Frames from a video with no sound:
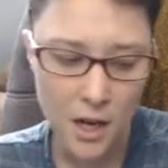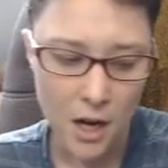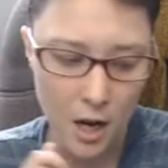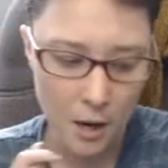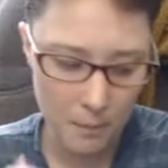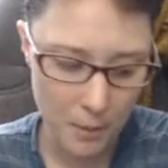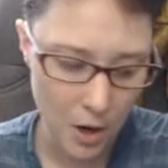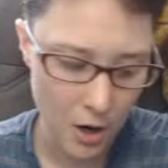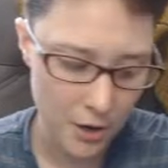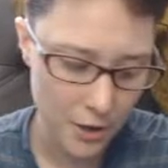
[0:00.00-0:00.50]

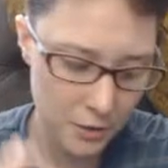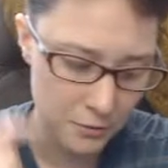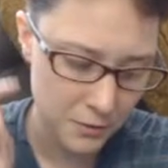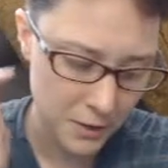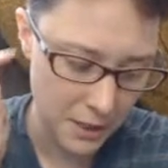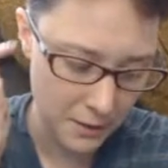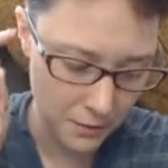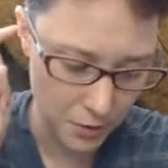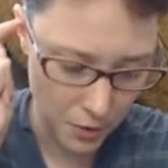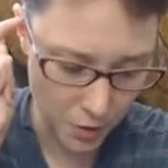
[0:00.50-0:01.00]
a part of.
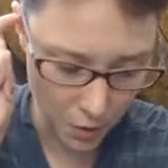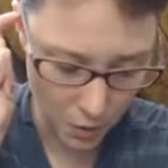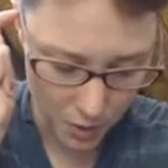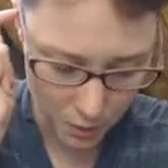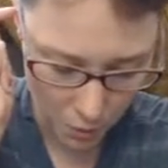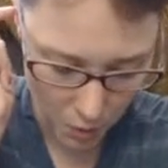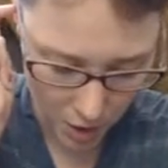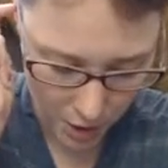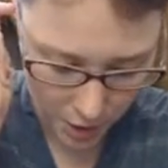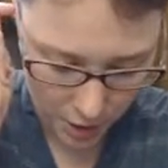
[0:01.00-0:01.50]
If you go
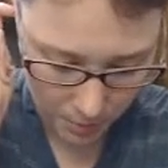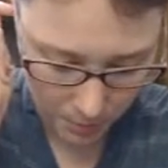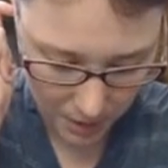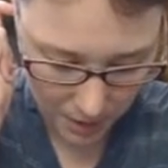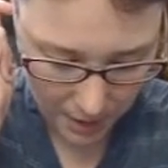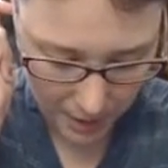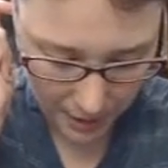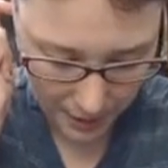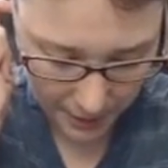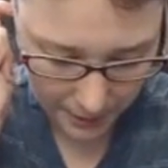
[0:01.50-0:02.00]
and watch
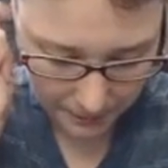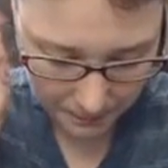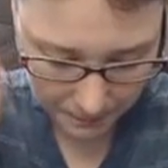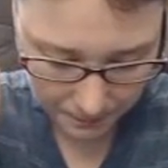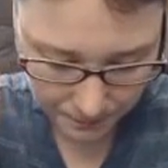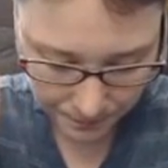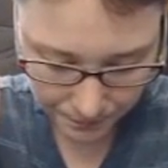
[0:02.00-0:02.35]
my